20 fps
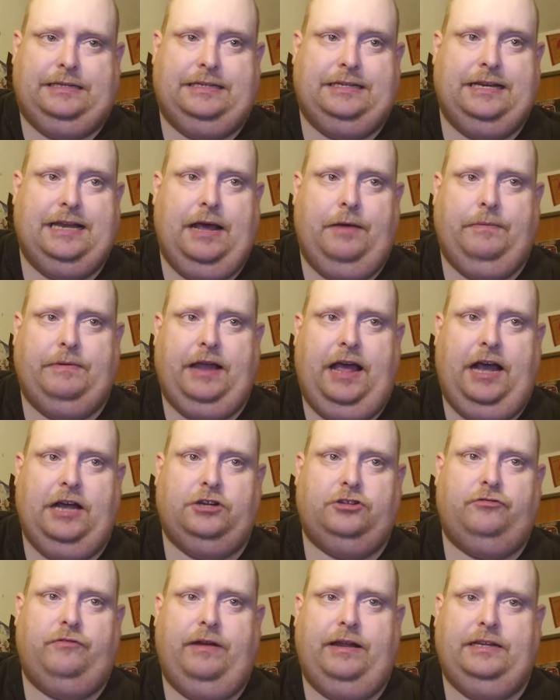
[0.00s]
Today went to
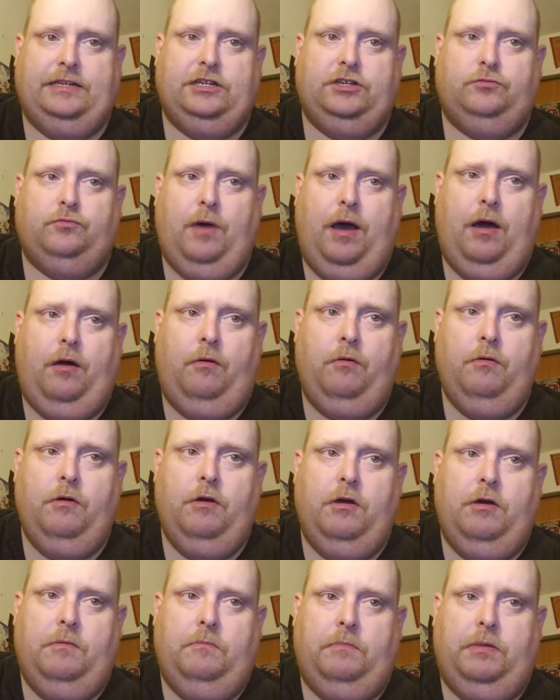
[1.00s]
extra innings as well,
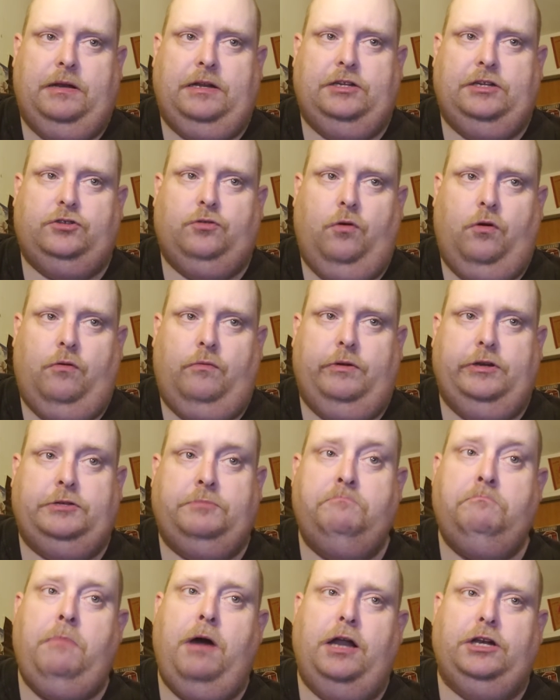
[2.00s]
but the score was
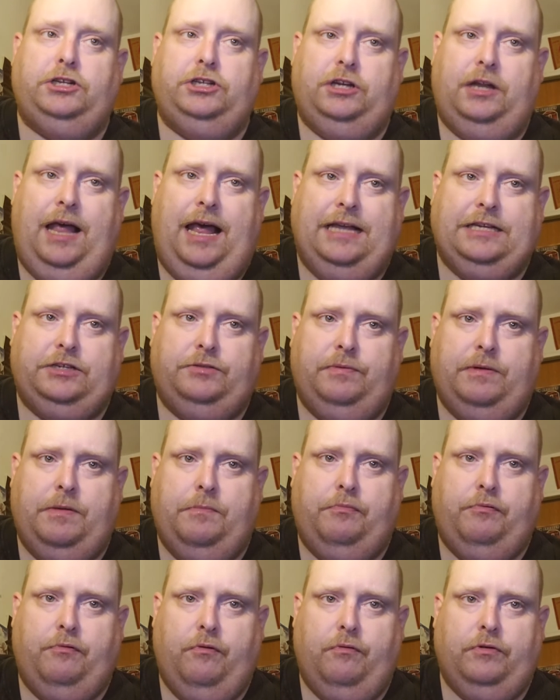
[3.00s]
much less with the
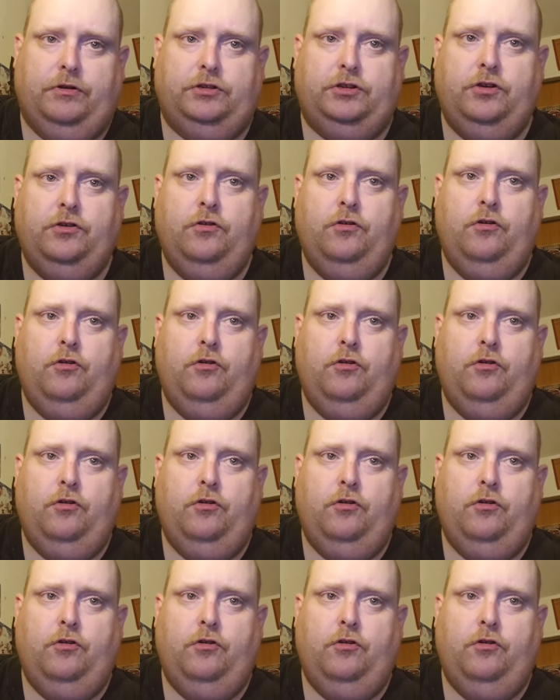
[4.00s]
Brewers